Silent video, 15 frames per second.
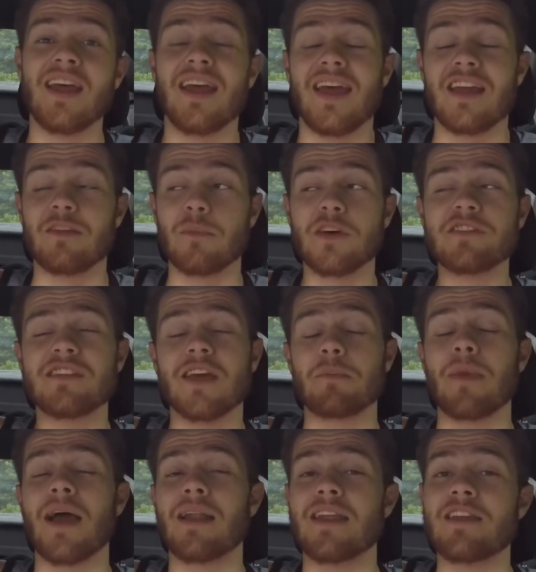And the Mustang
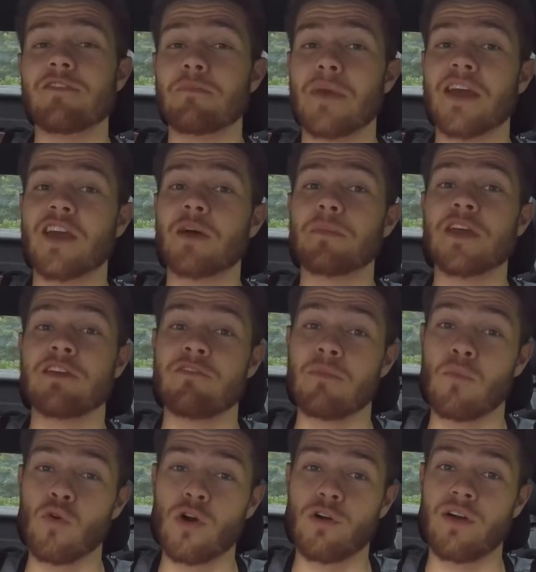might even make up even
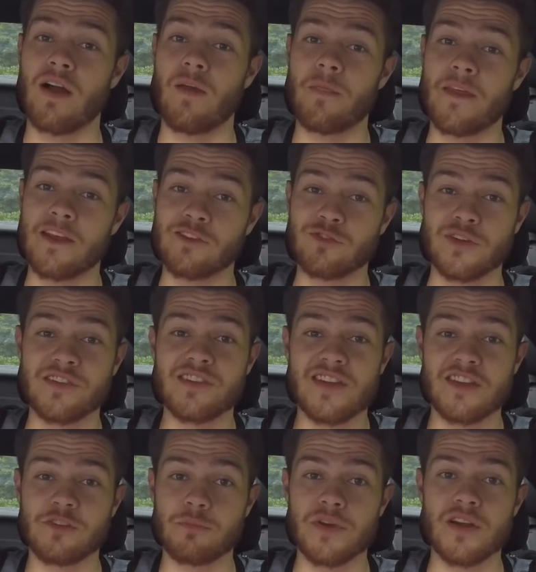more ground thanks to its
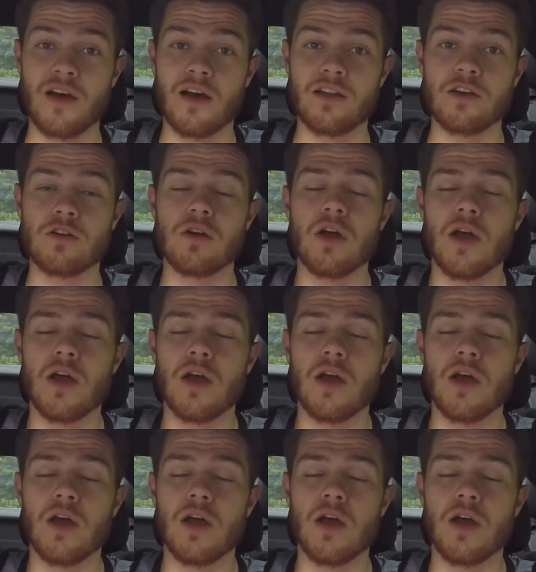10-speed auto.